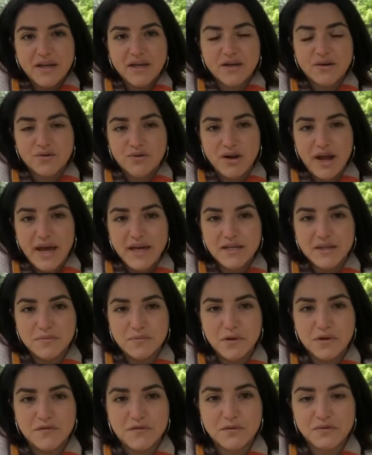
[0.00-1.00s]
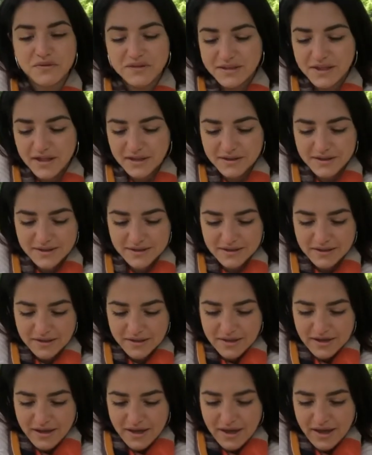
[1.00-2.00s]
created beautiful results,
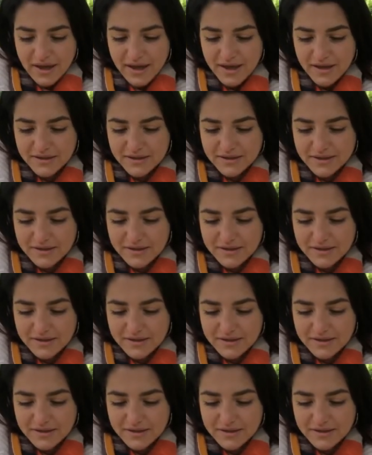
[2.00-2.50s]
and